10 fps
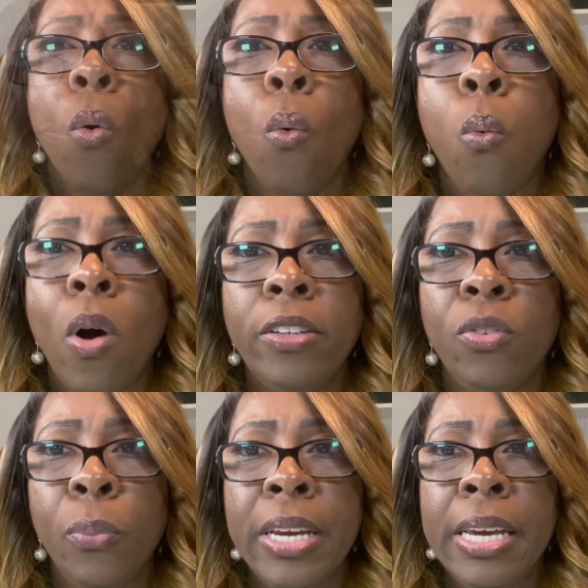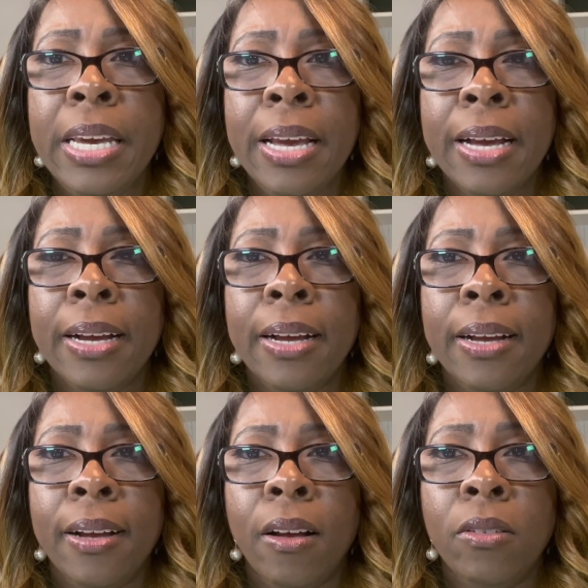Once we
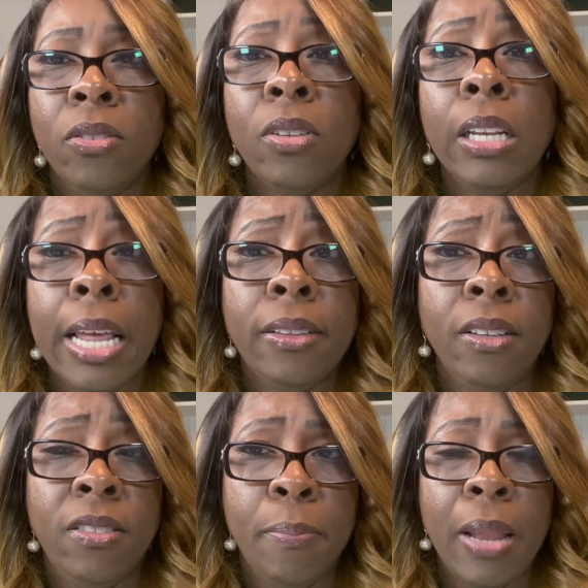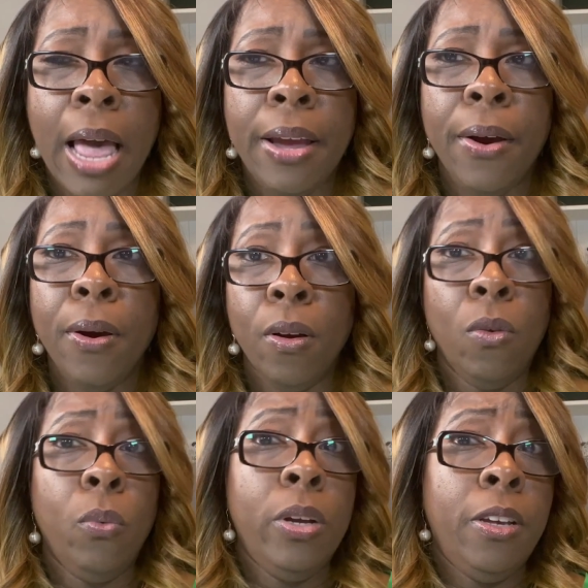select the supplier,
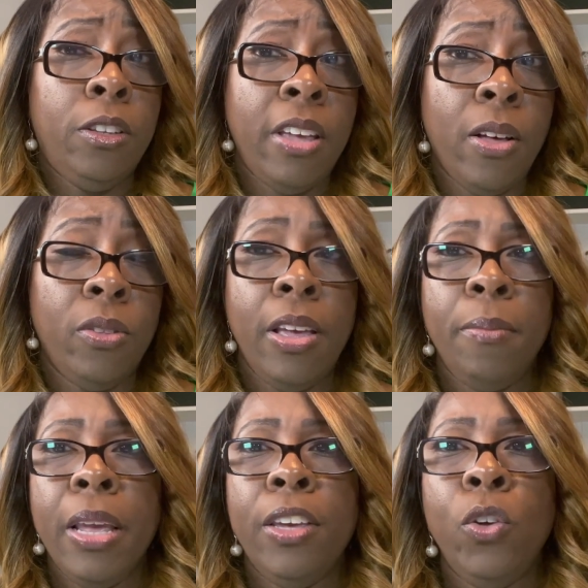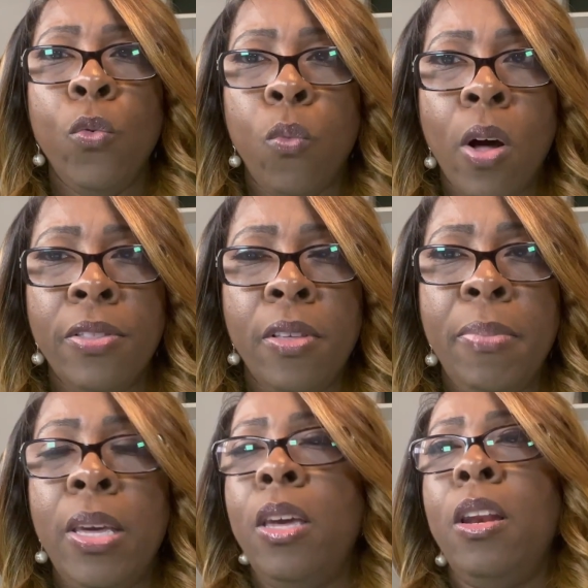we tell them that you've won the
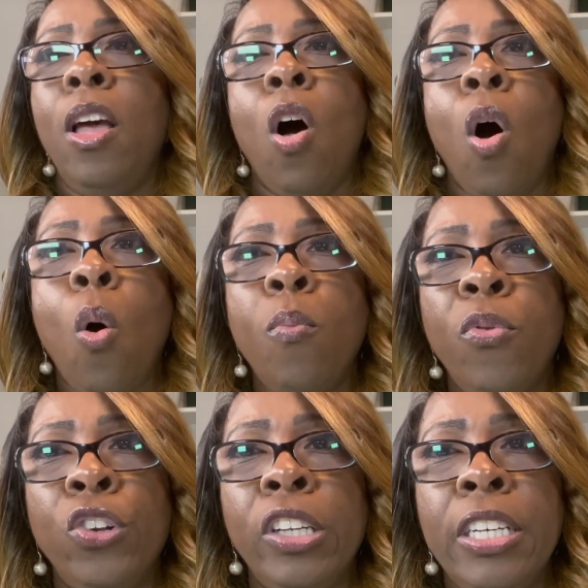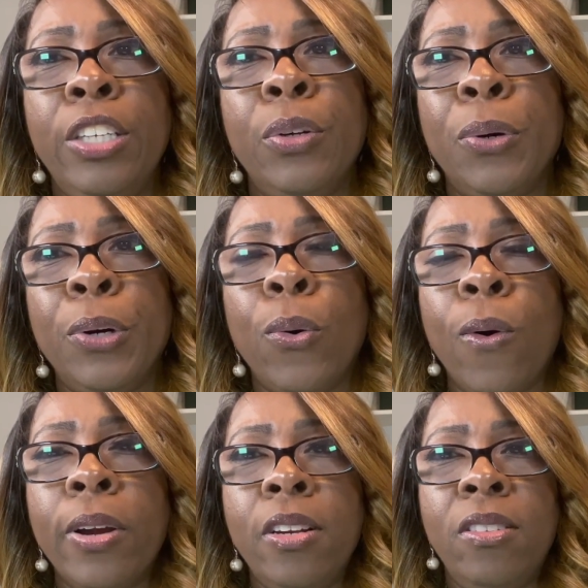bid. Hopefully you're an
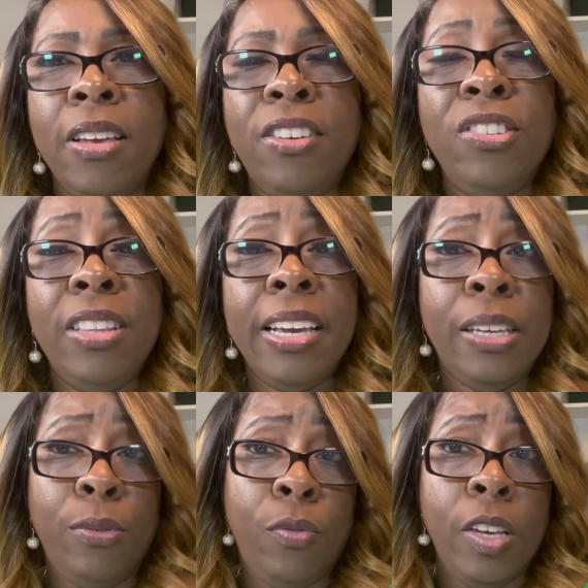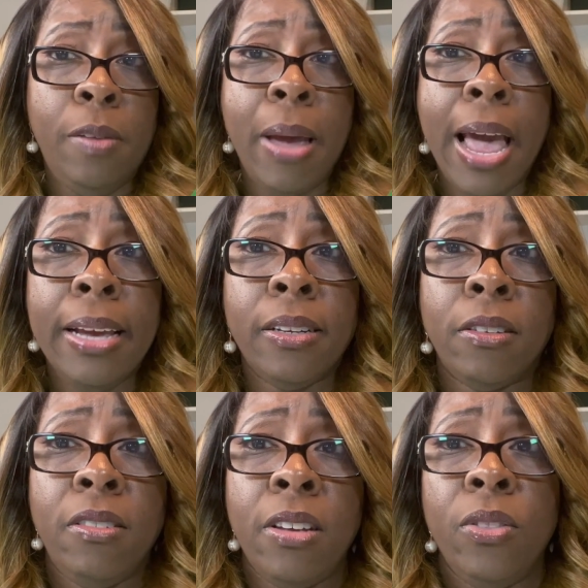organization that gives
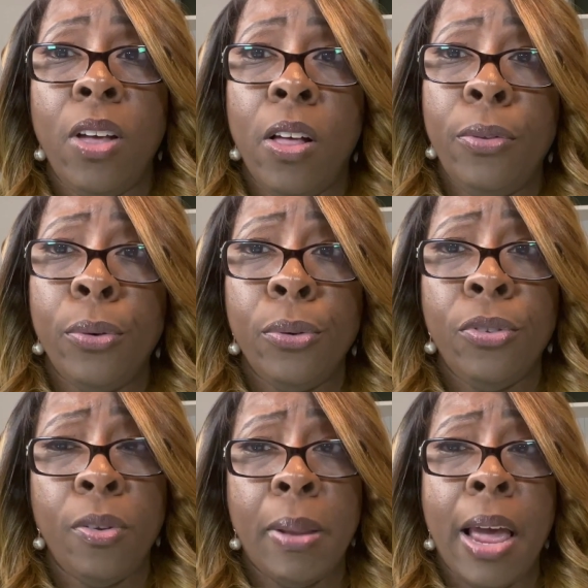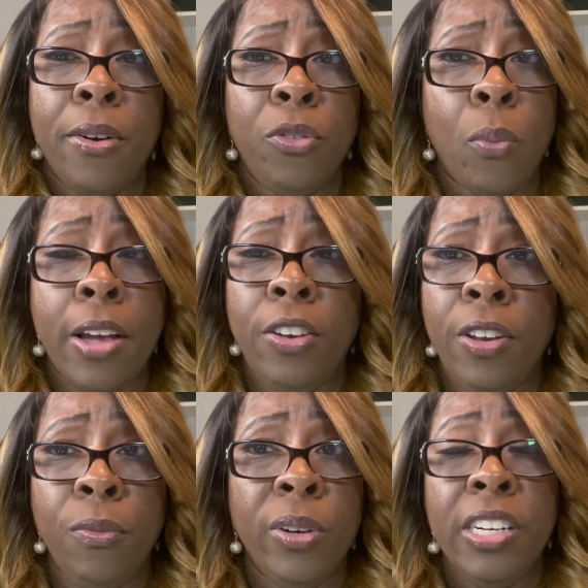feedback to tell the other suppliers why you
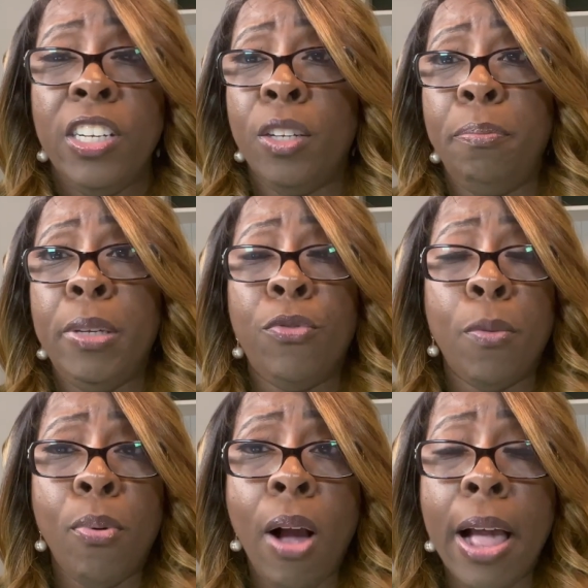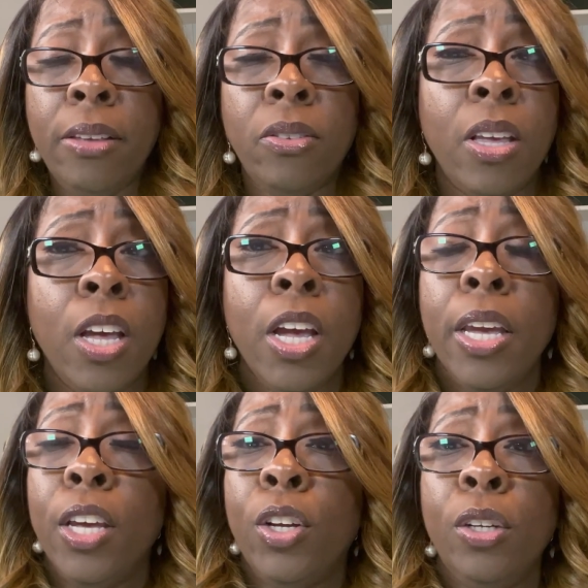didn't win. It could be for price.
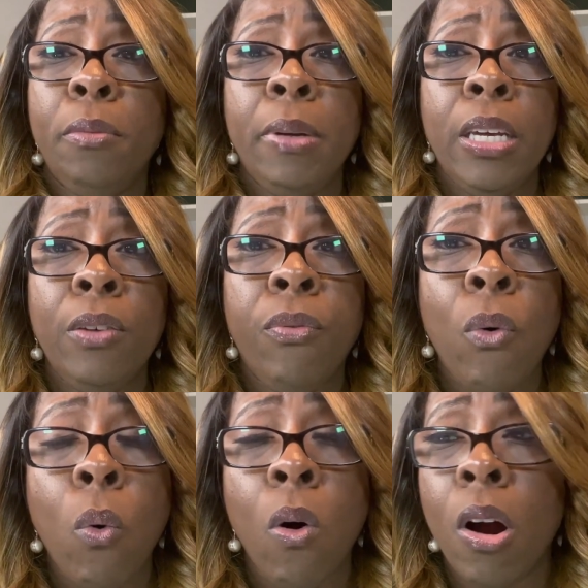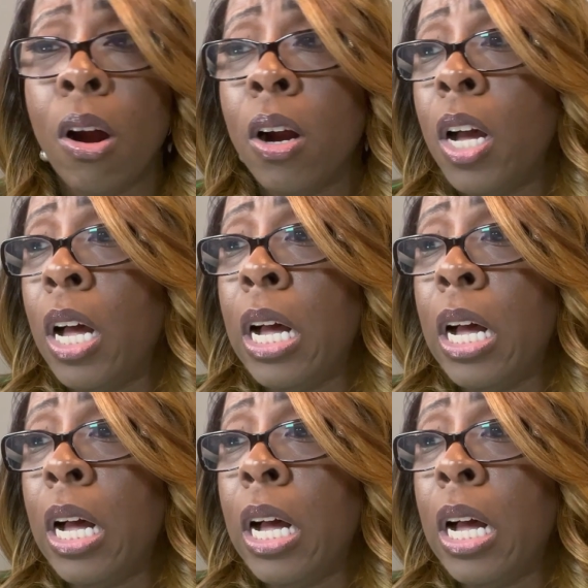It could be for